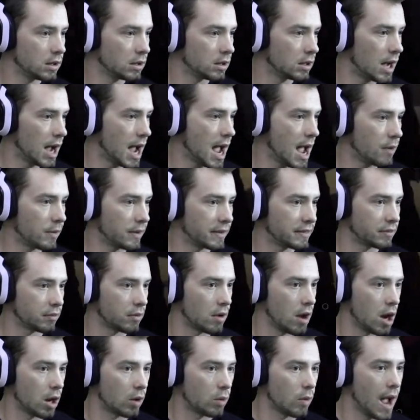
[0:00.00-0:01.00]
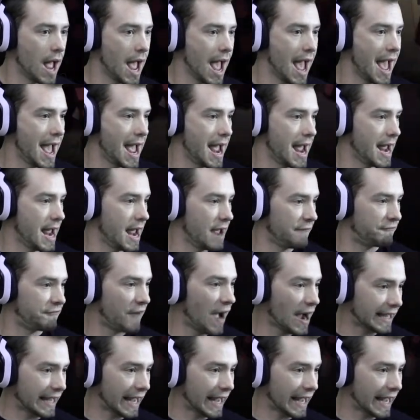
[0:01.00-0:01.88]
I went the wrong way! No!